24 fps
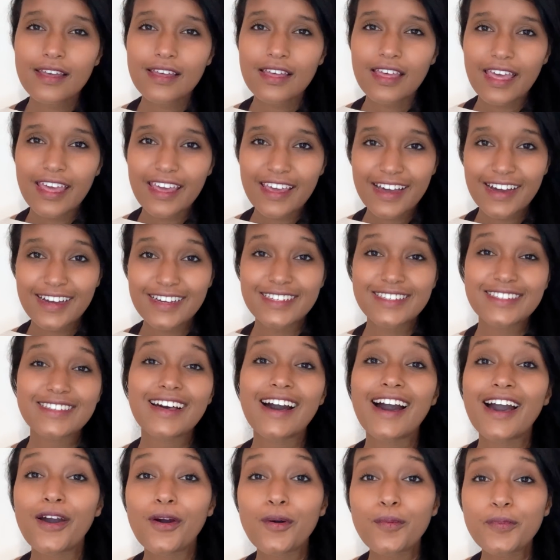Hey guys,
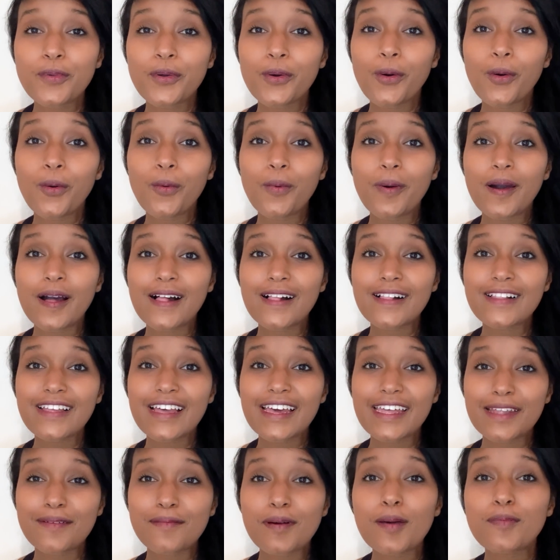I hope you're all well
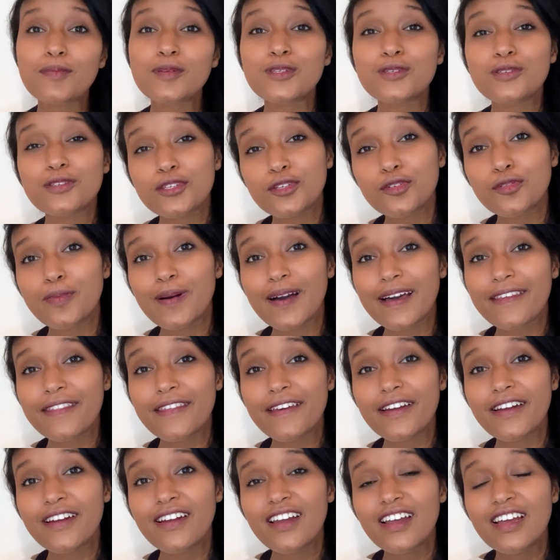and I'm happy to see you back
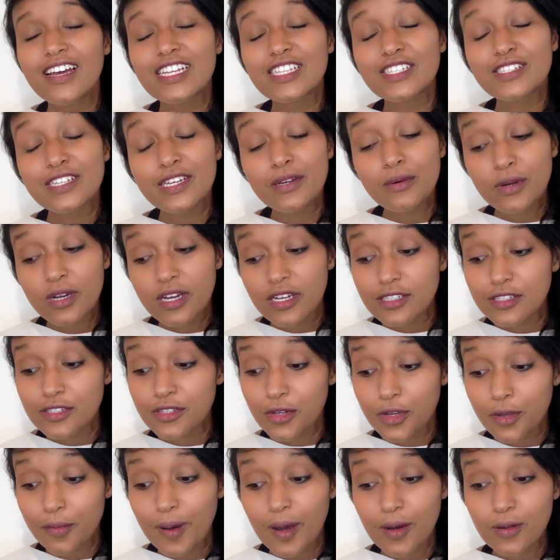there. Today we're going to
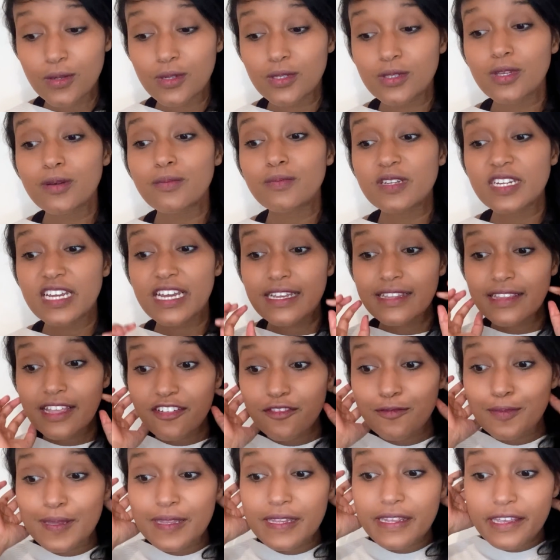talk about a subject
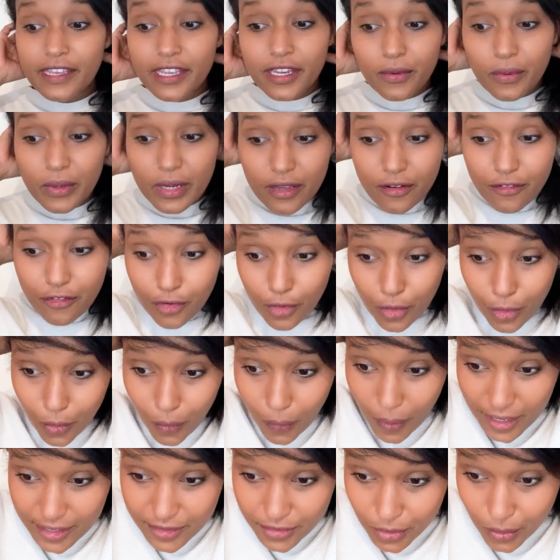I've been hearing for
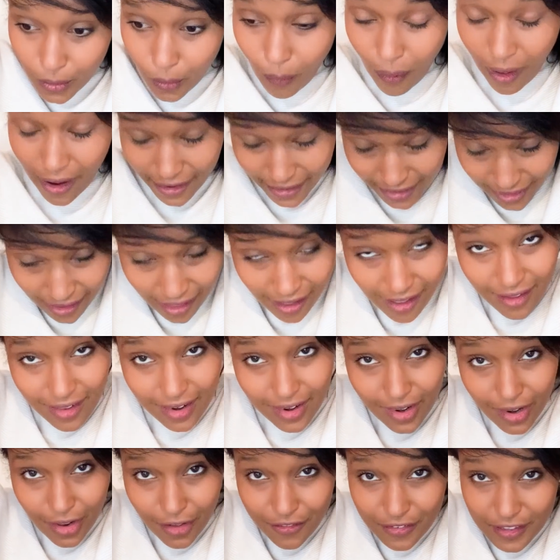quite a while,
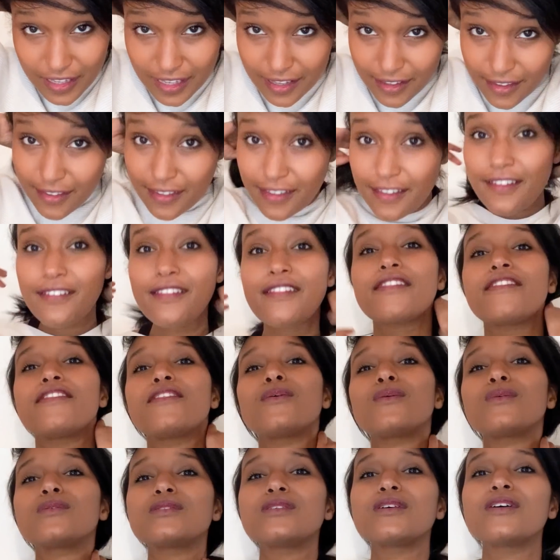loving
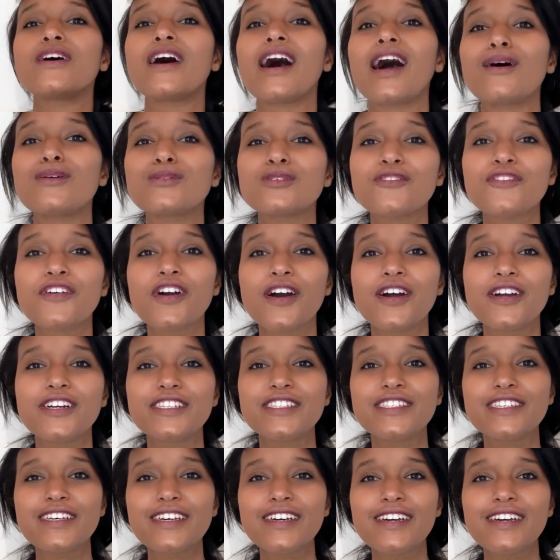those House of
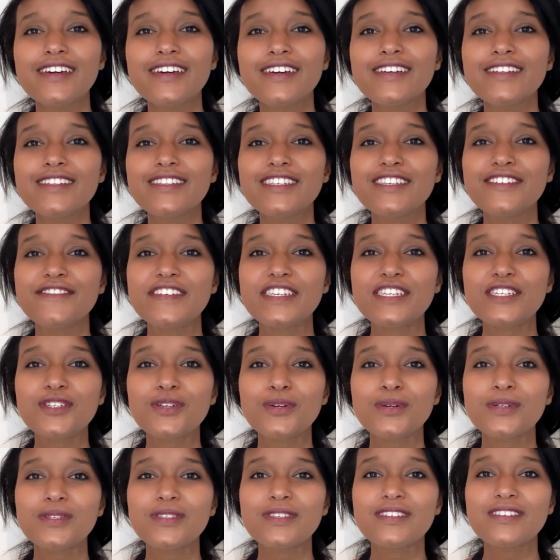Cards TV
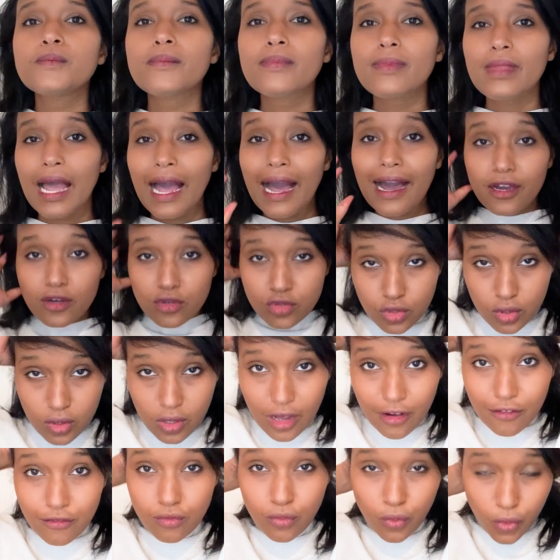shows. I also
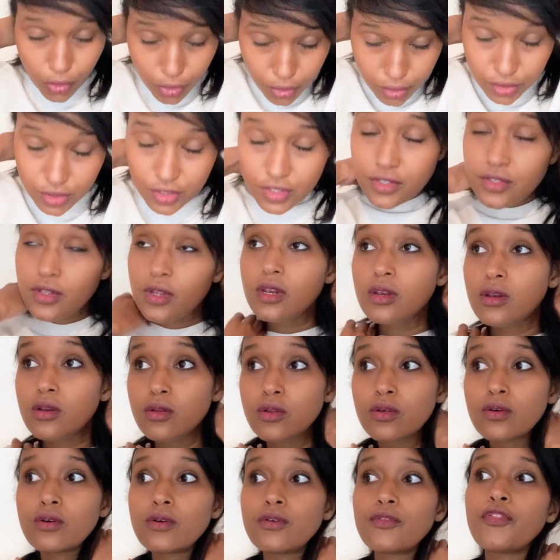love words.
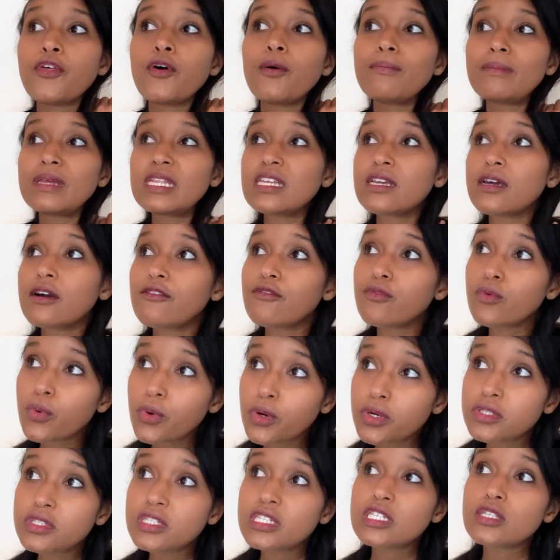The meaning of
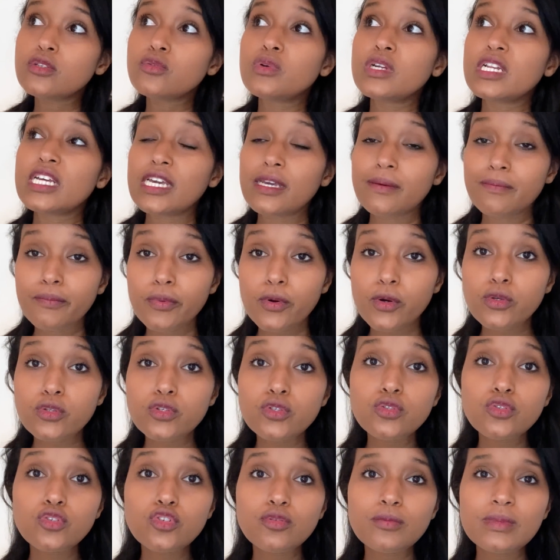words is really
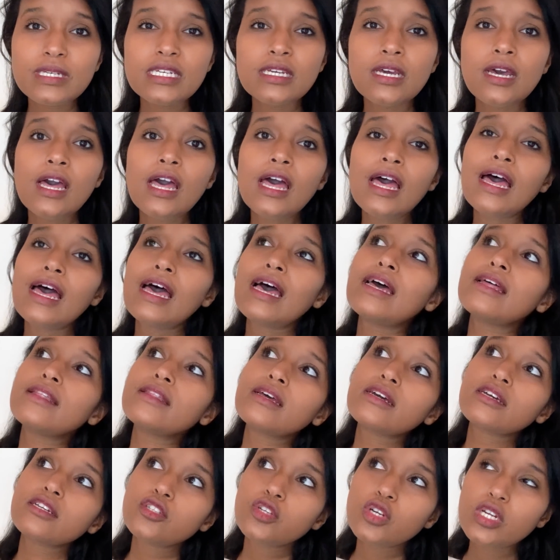important to me, and
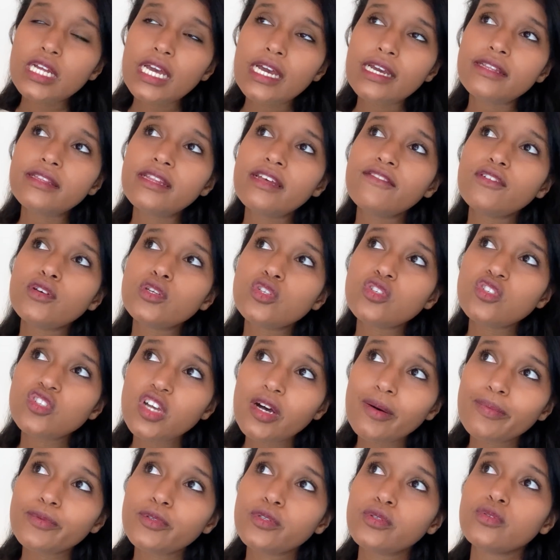actually I never
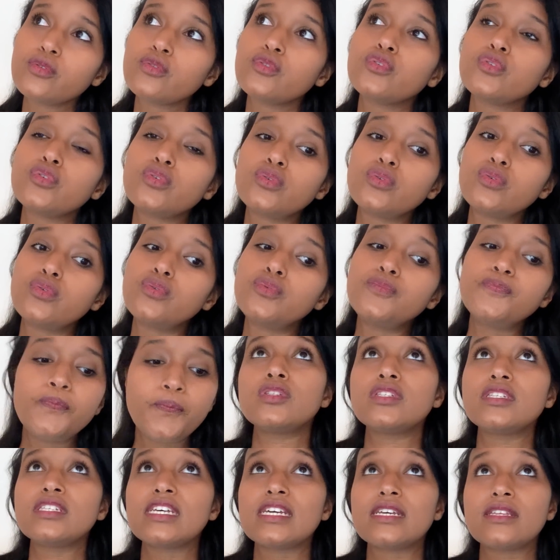stopped to
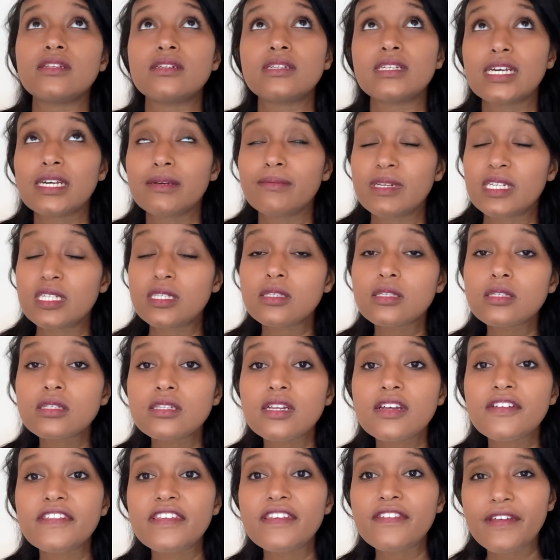take the time and
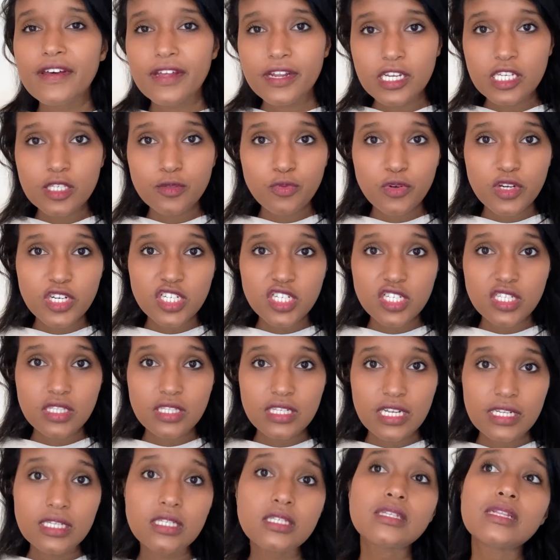study that expression
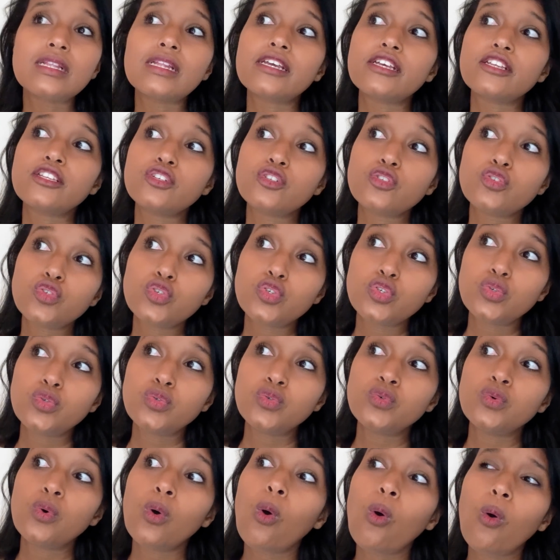that is linked
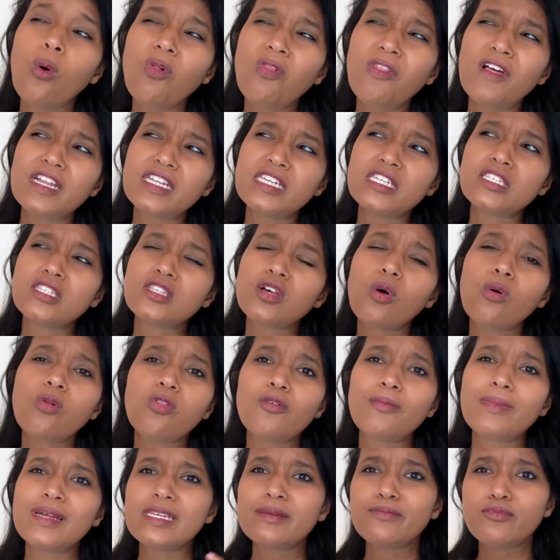to all the
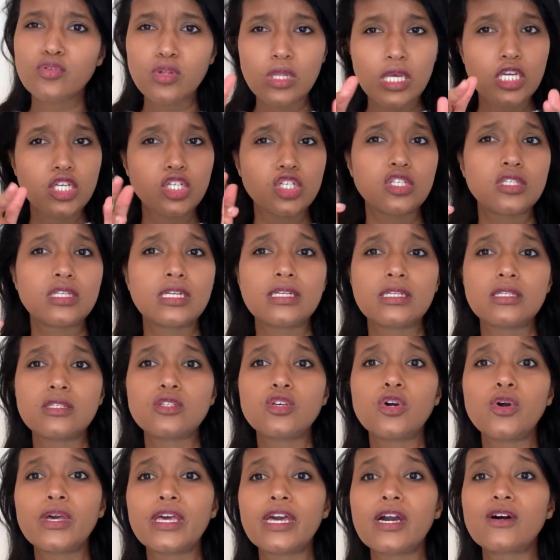manipulation that is
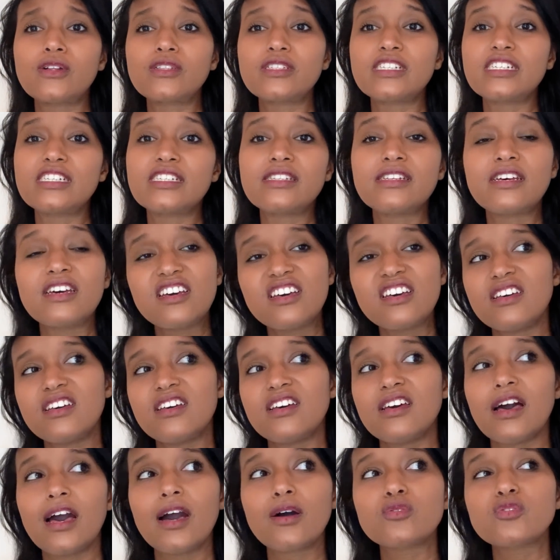going on in
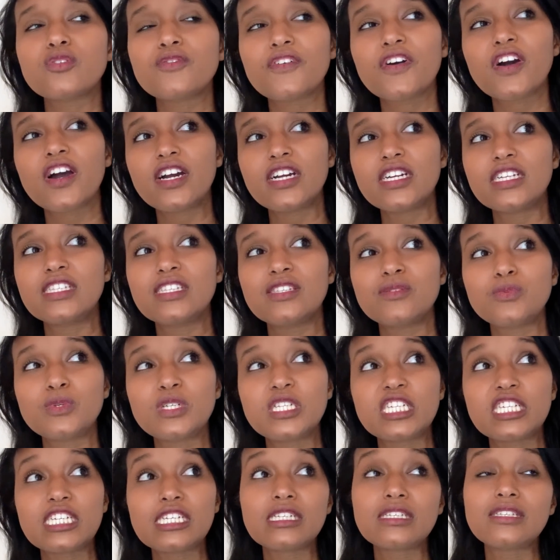House of Cards,
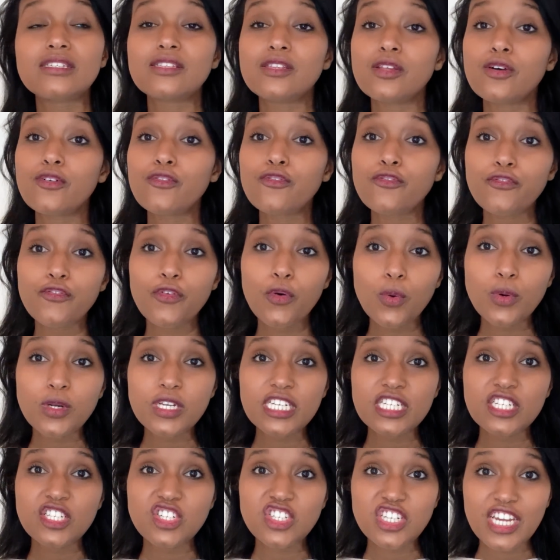which is the
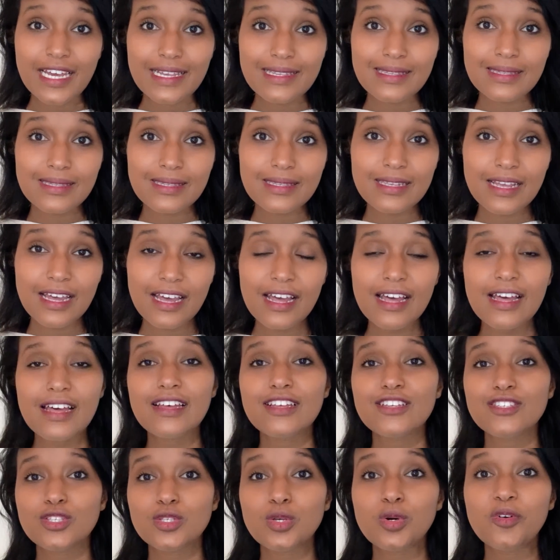4D chess.
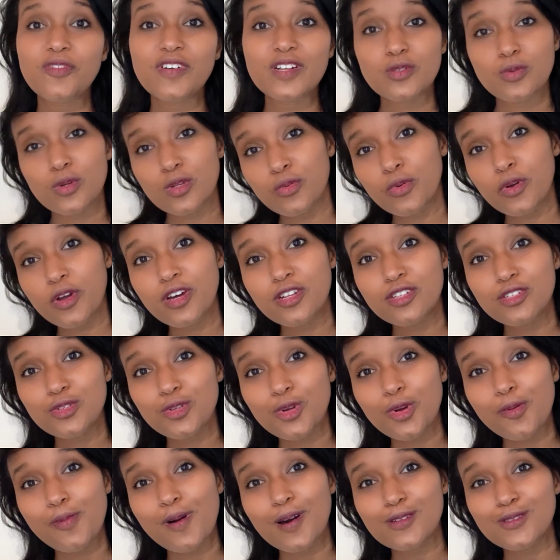So that's what we're going to talk
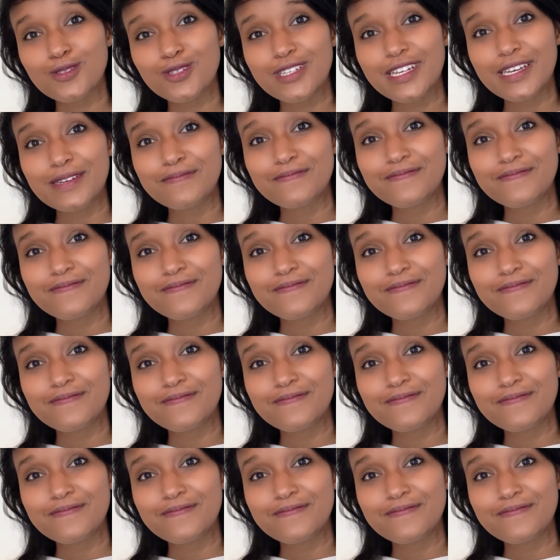about today.